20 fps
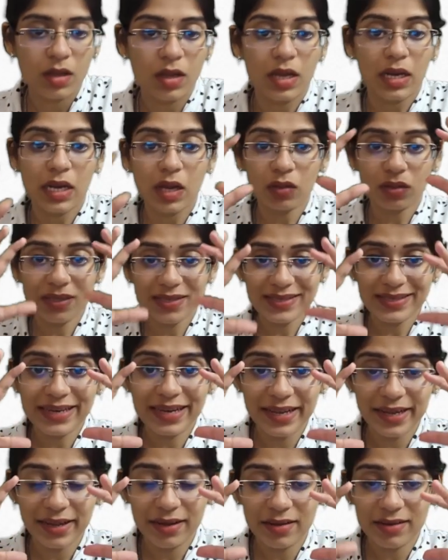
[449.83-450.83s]
Now this
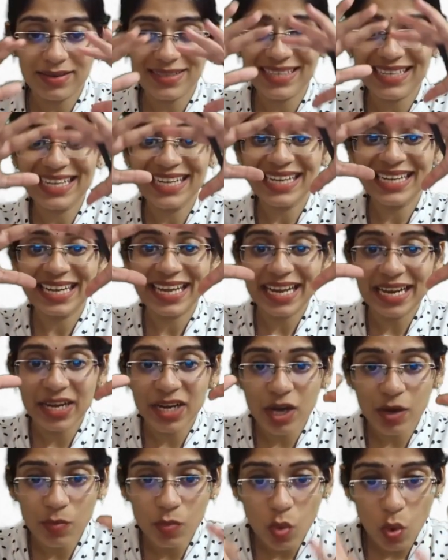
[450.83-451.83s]
layer is the
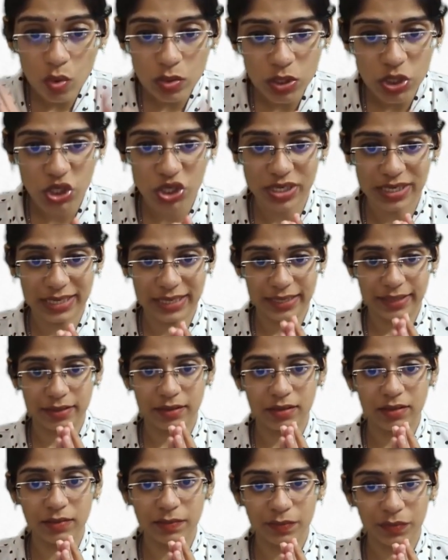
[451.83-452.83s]
innermost
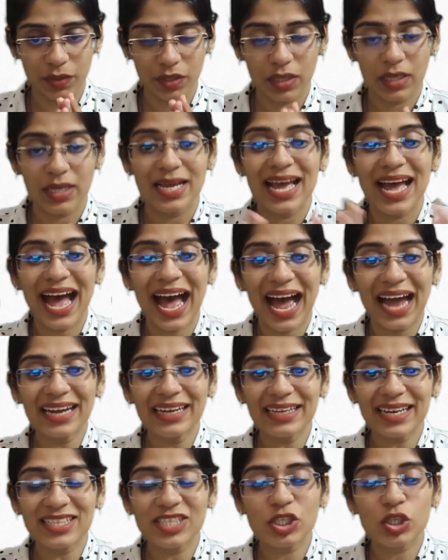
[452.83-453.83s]
layer
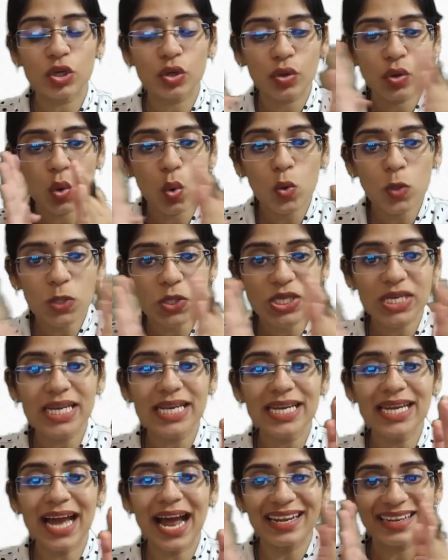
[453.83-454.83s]
and it's
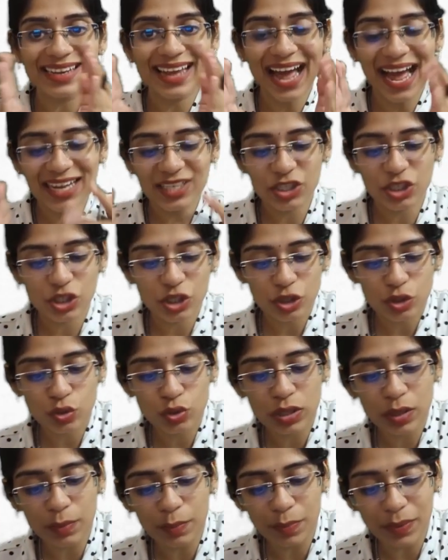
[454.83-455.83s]
closely attached to
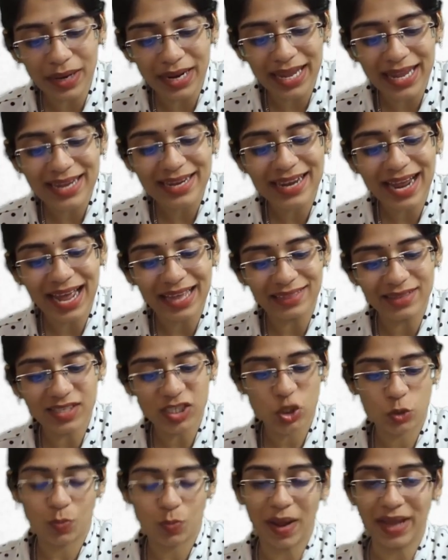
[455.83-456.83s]
the brain and the
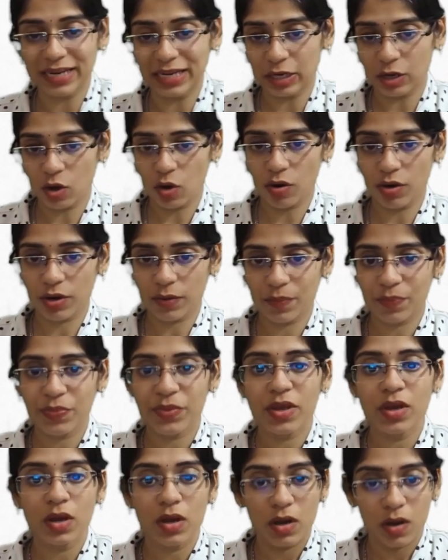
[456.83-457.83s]
spinal cord.
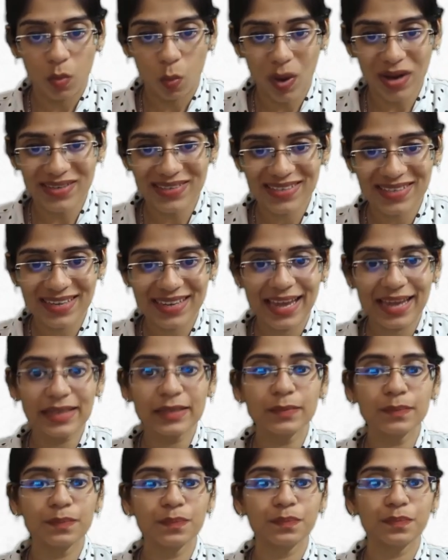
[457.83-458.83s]
Once again,
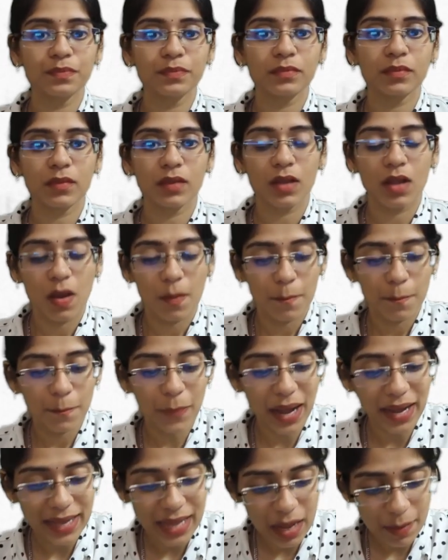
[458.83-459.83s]

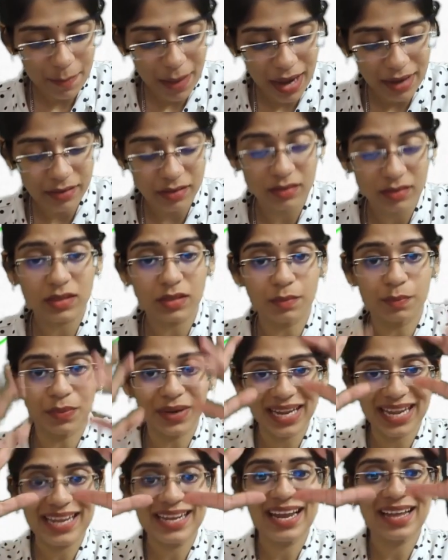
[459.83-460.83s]
pia mater, the
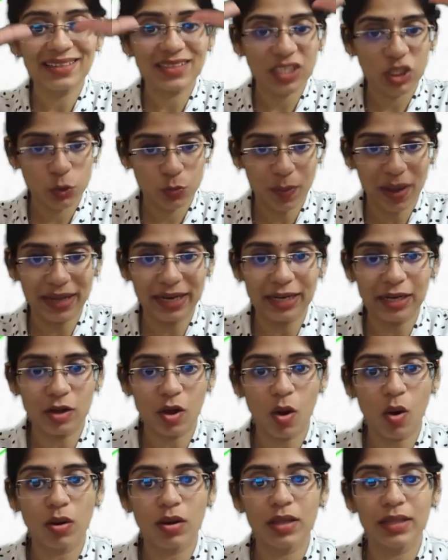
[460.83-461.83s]
brain and the spinal
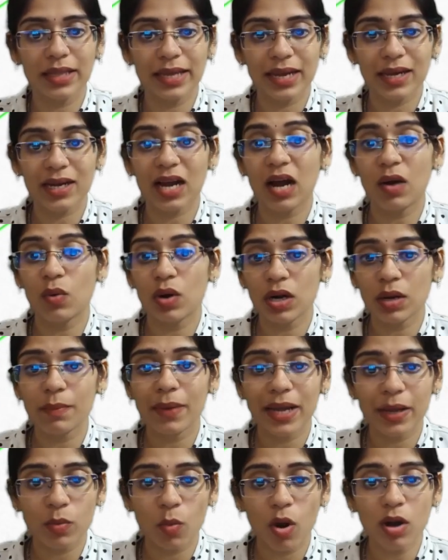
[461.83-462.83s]
cord, they are covered
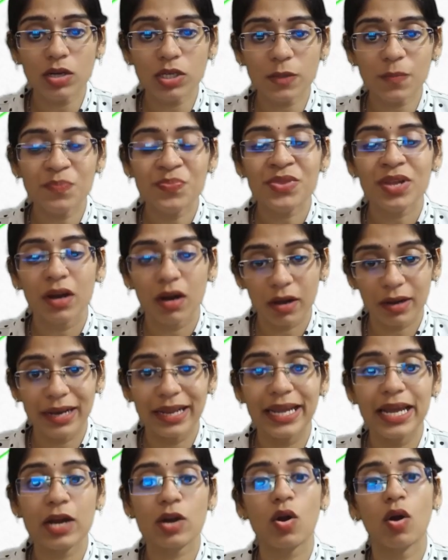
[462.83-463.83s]
by what? A
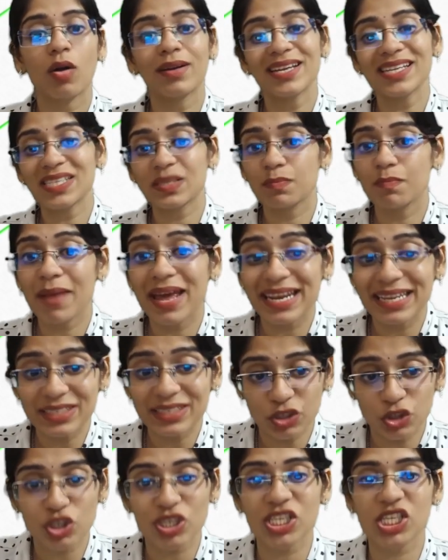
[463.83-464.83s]
layer called as
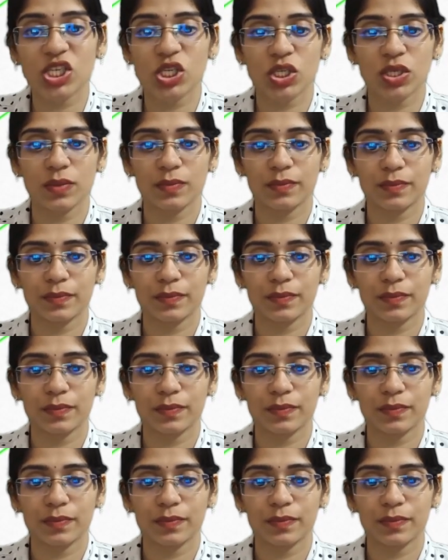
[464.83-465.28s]
meninges.